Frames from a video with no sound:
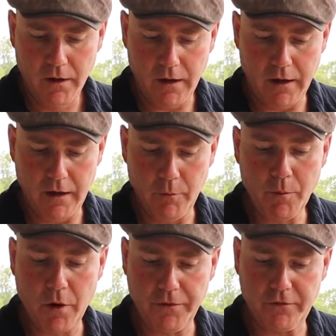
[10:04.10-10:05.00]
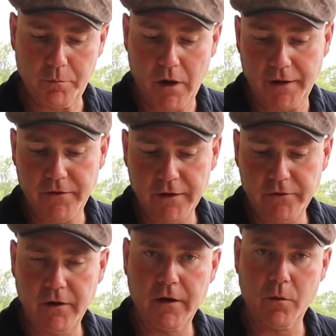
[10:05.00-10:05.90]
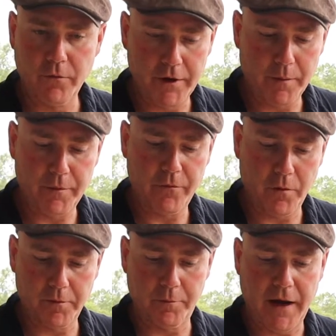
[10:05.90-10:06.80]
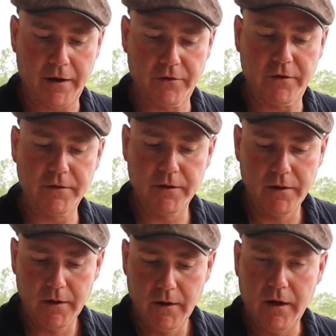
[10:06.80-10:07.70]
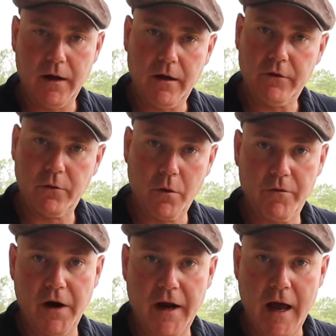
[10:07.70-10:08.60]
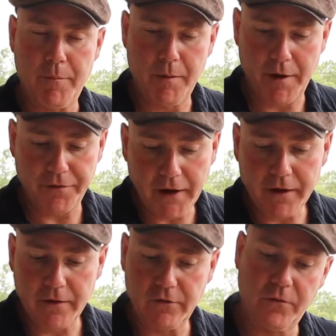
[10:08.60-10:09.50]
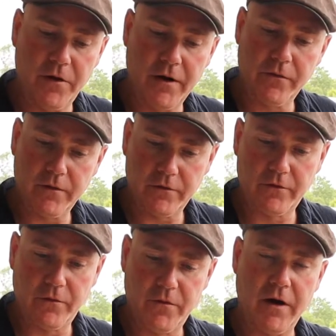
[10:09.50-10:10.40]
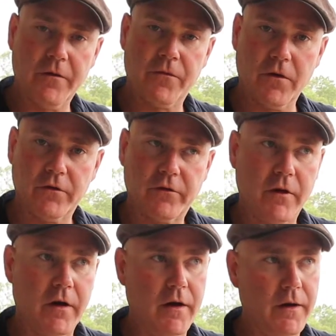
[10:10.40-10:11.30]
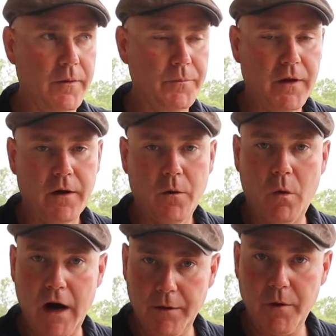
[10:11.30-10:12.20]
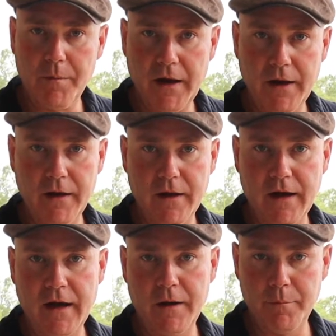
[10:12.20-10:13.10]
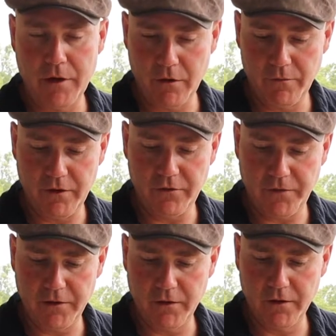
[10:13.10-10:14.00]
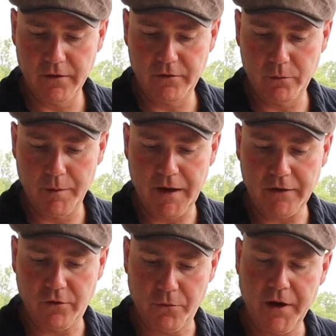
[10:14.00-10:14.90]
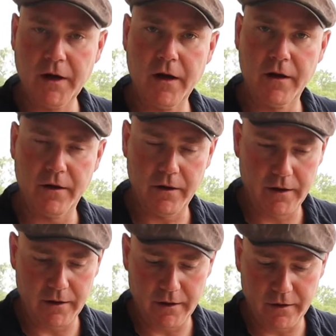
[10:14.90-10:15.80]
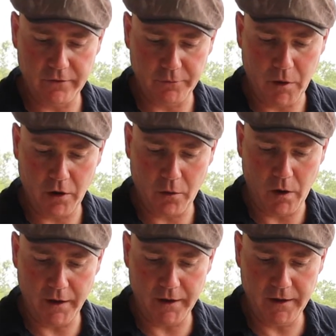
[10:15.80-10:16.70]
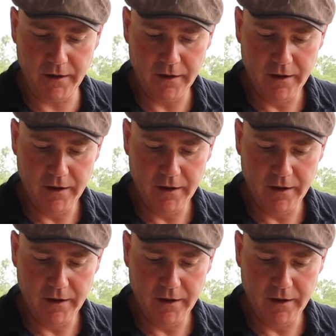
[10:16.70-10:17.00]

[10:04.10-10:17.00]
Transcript: and we won this blind tasting, and we're written up in Forbes magazine. And so we're very happy about that. And this is the very first wine we made at Barren Ridge Vineyards. We made Touriga in a small quantity,